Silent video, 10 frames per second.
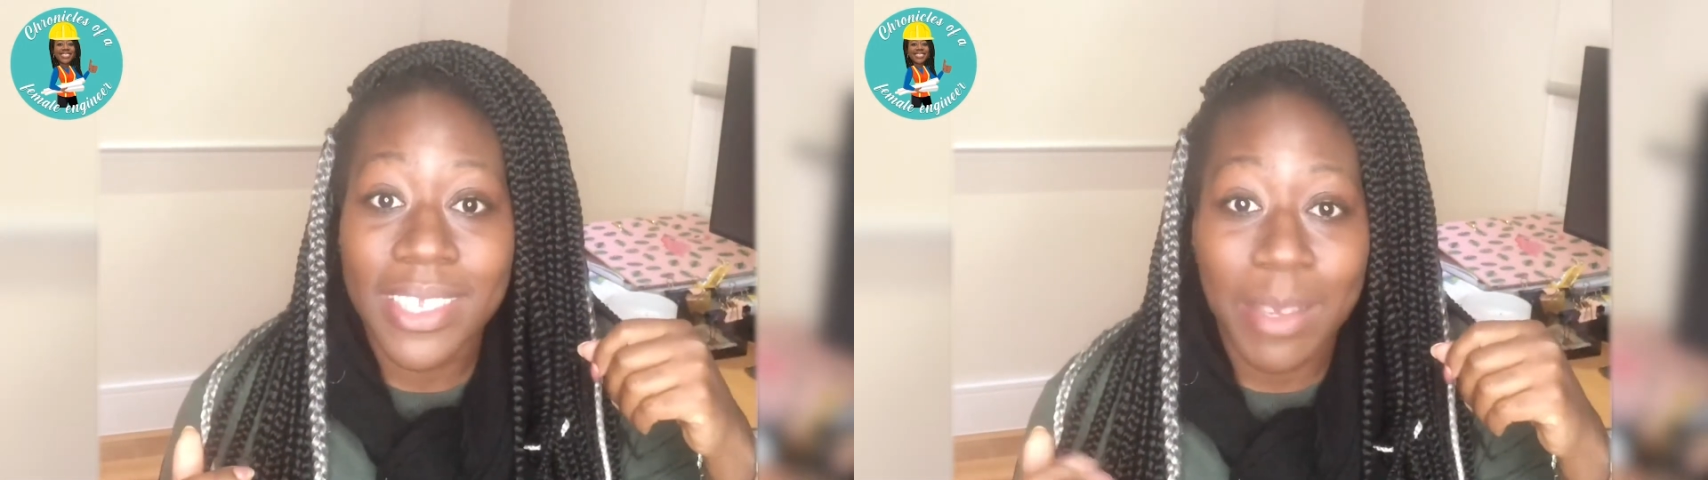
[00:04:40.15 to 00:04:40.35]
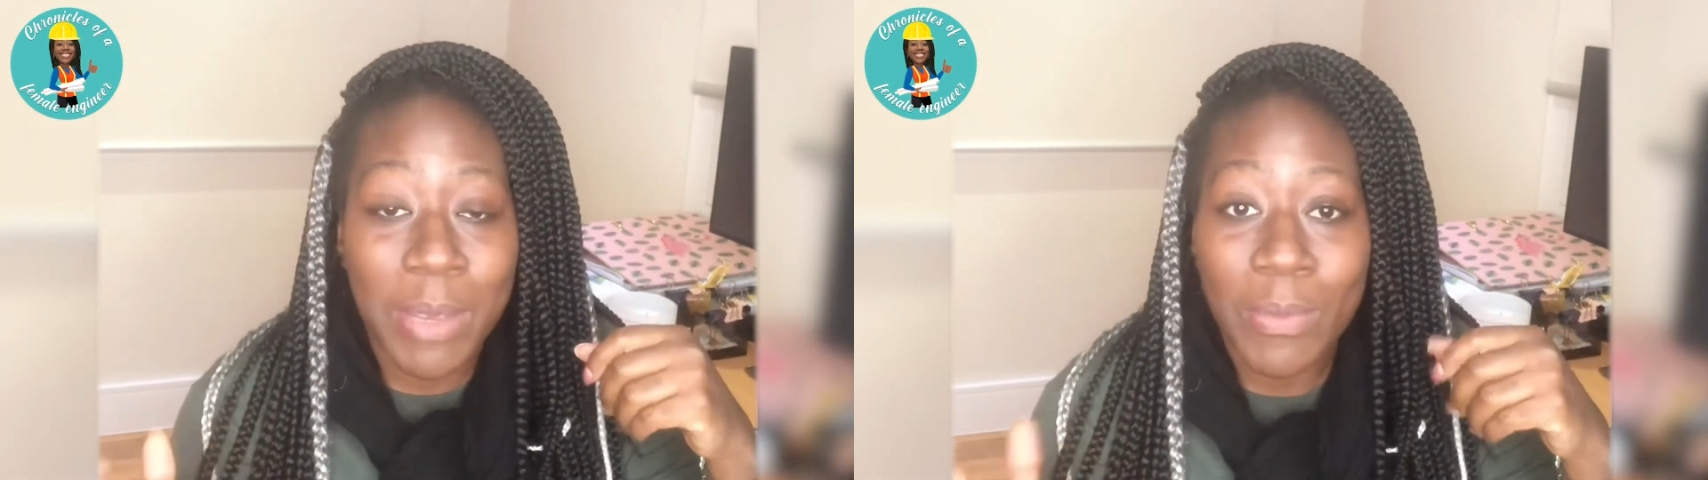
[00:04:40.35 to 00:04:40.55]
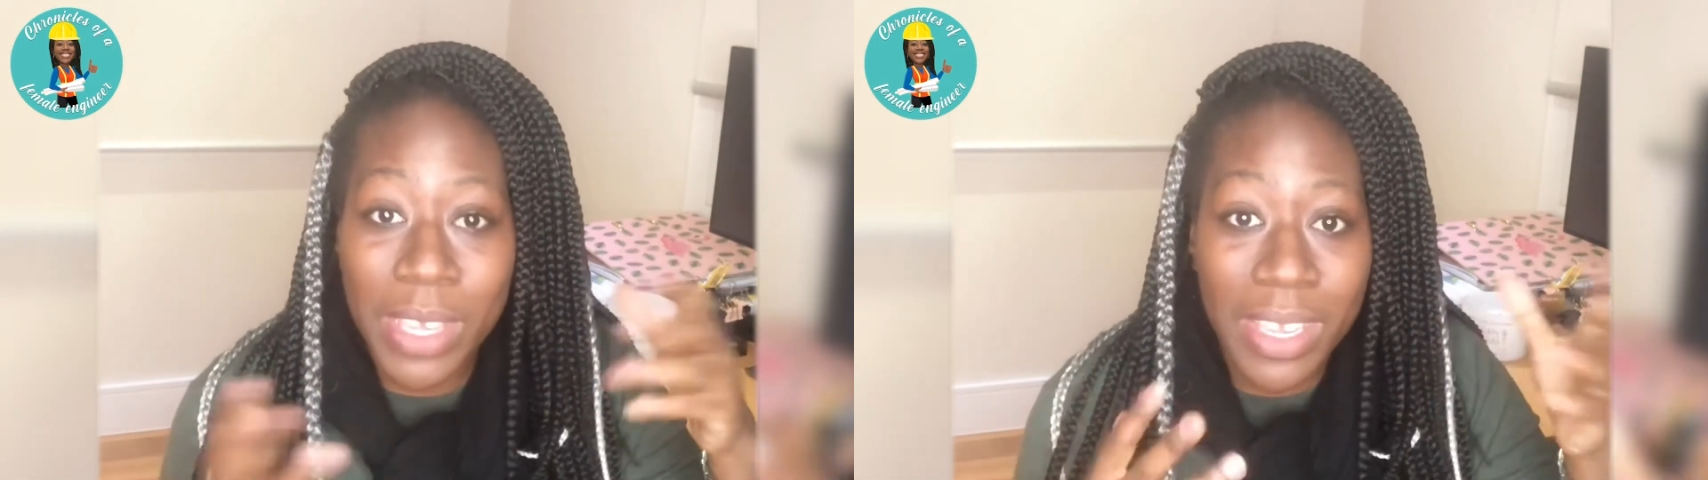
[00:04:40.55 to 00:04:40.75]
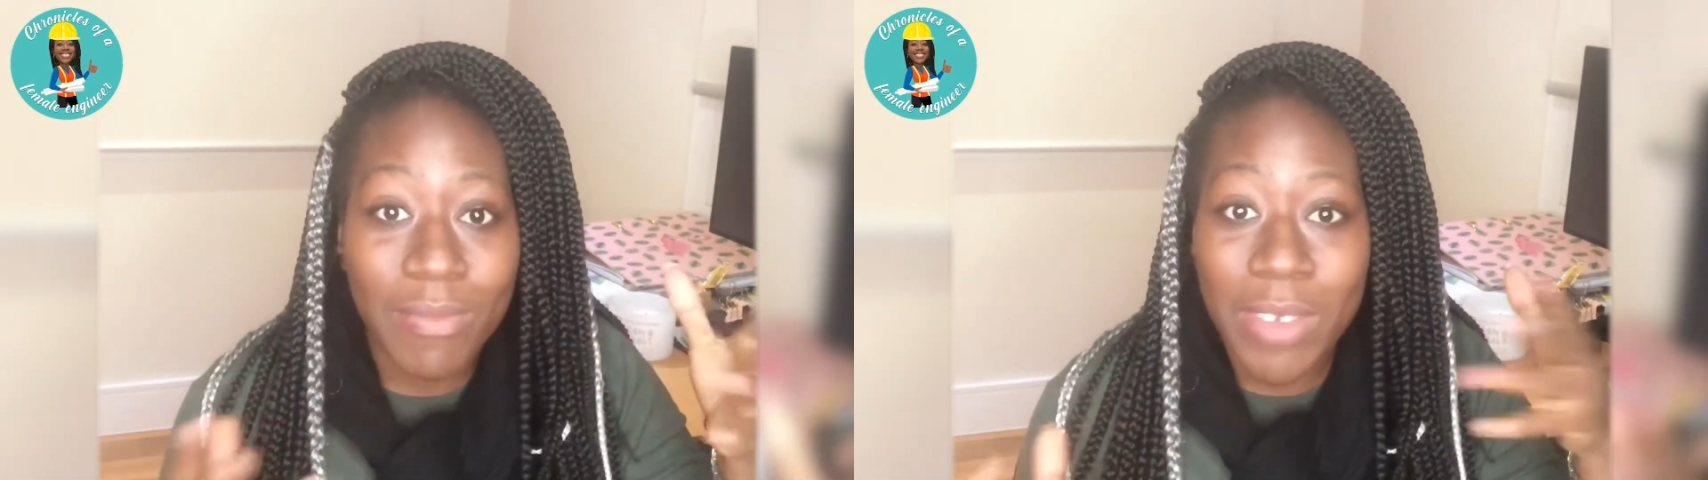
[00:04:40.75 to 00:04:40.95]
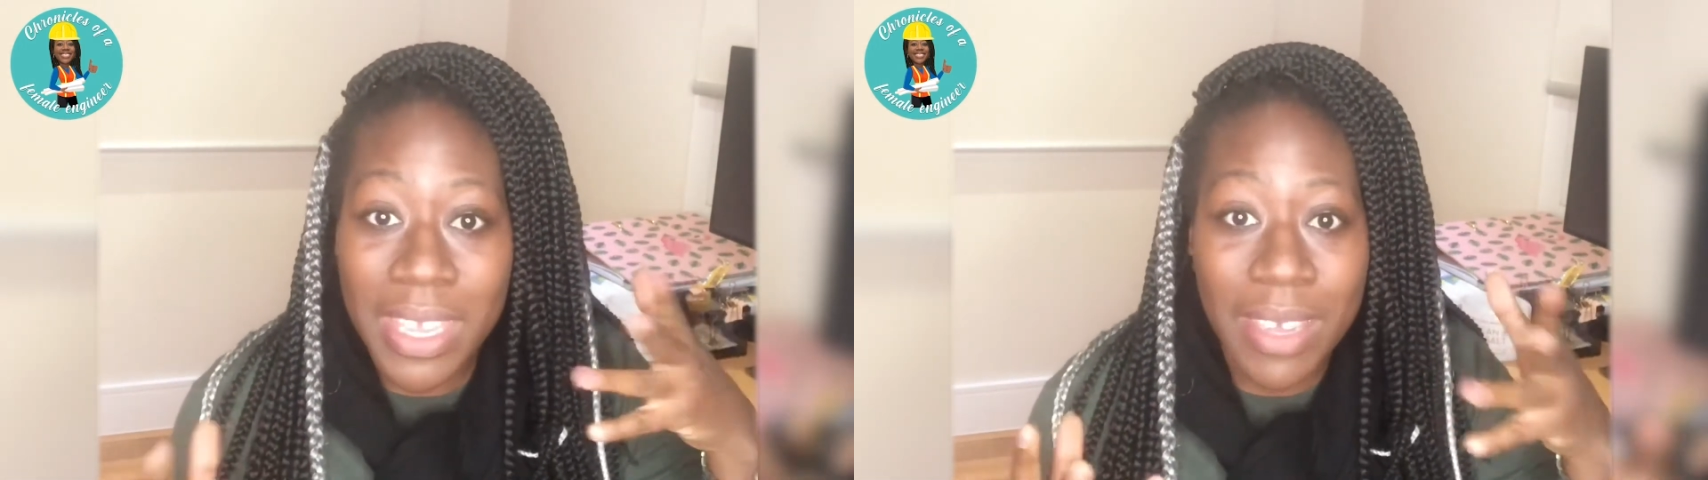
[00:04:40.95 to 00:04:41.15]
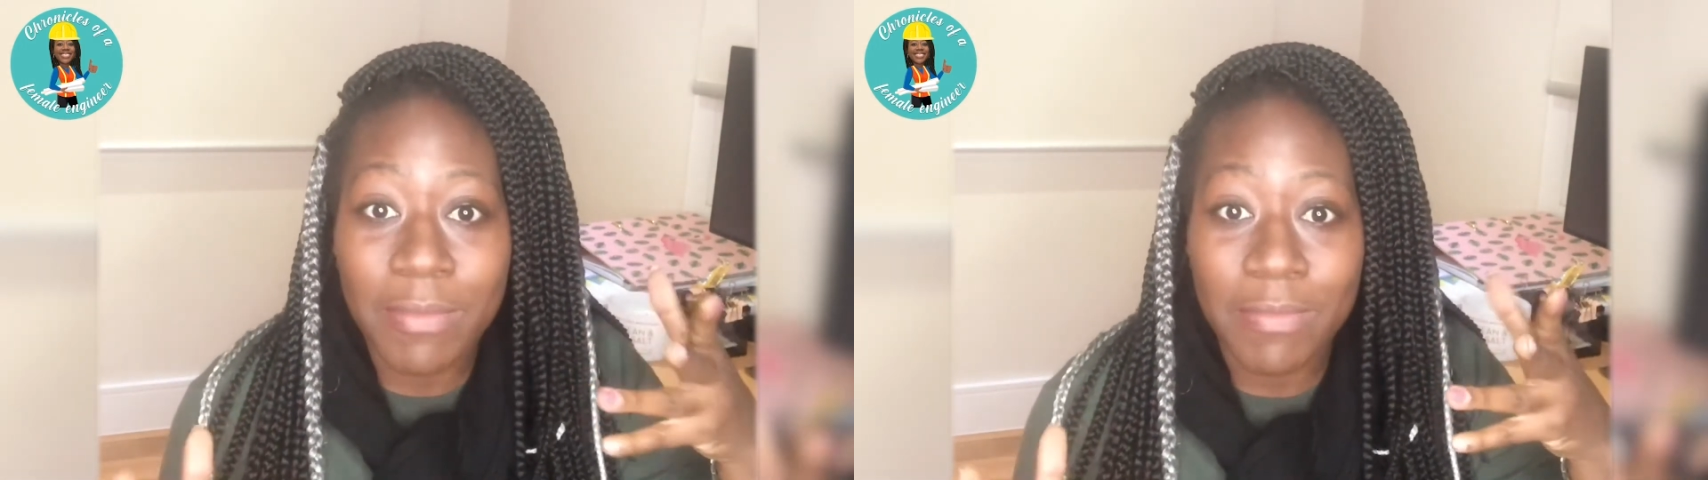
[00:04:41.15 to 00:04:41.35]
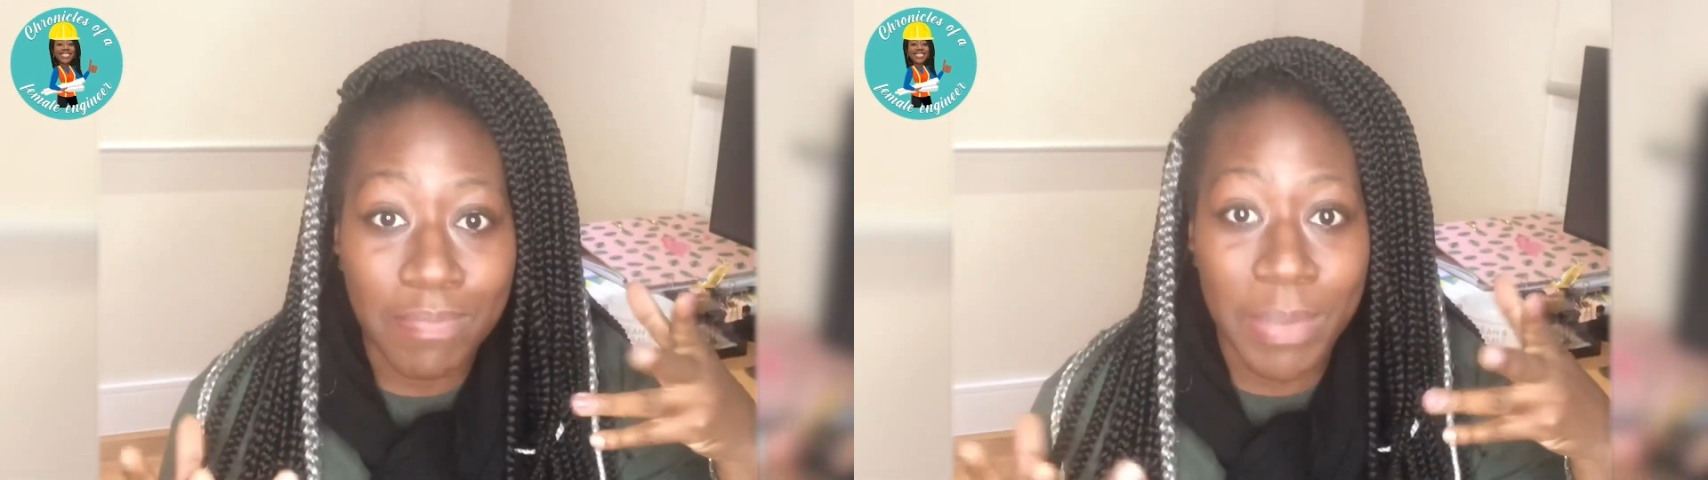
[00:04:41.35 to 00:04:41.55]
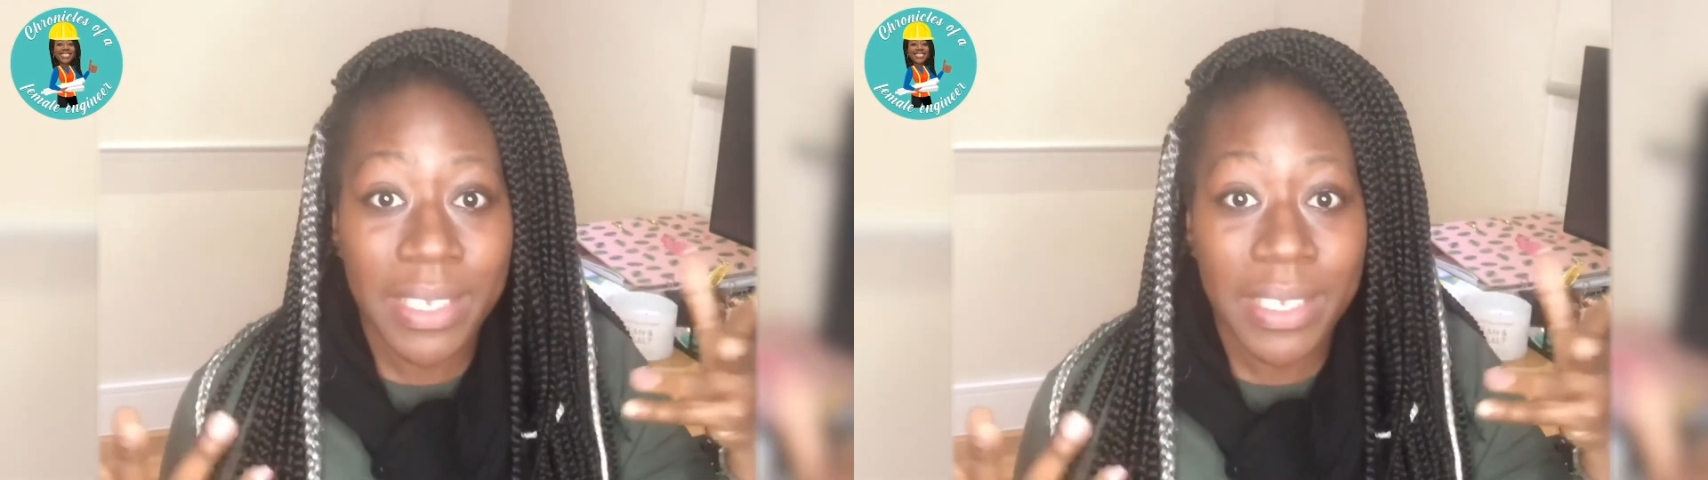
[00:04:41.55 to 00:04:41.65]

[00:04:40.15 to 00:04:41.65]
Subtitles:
I mean, we hear big